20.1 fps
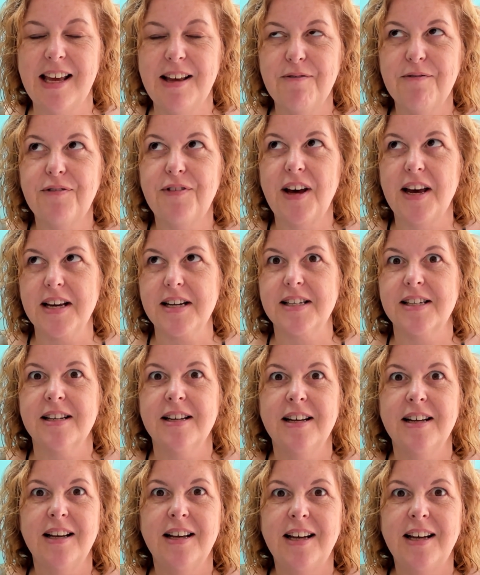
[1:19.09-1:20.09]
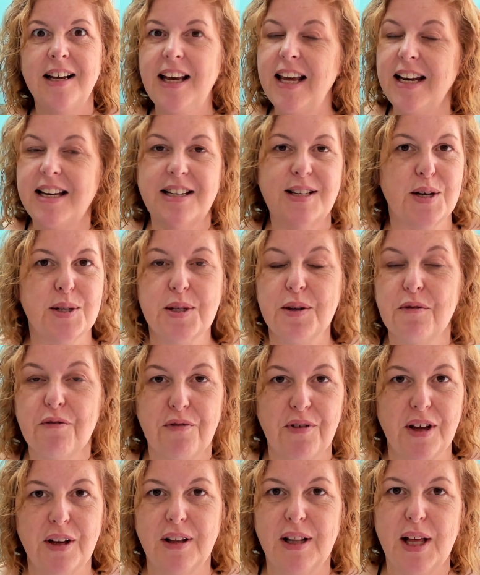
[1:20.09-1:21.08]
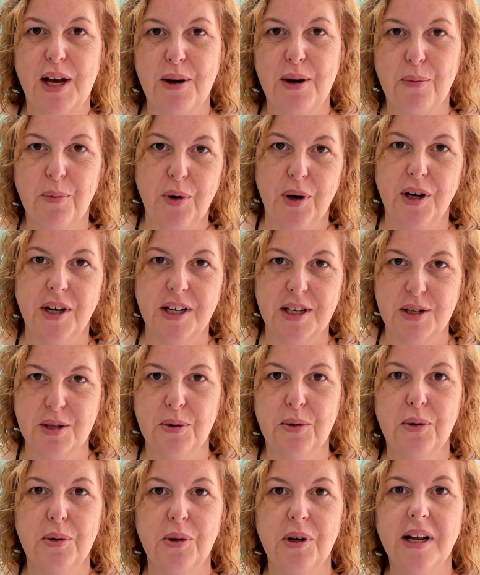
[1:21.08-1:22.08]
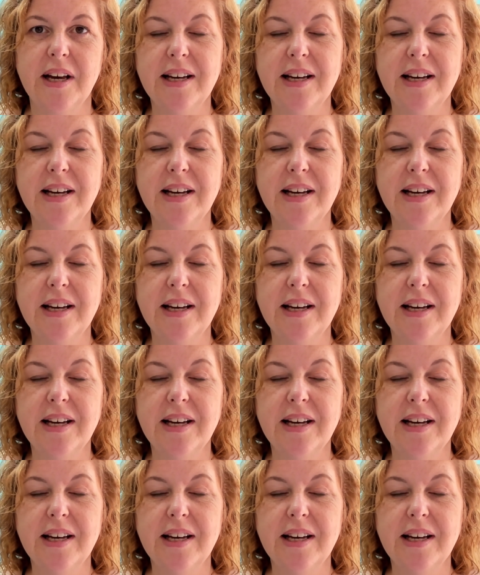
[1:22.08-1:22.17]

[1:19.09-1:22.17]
In fact, it doesn't feel like work at all.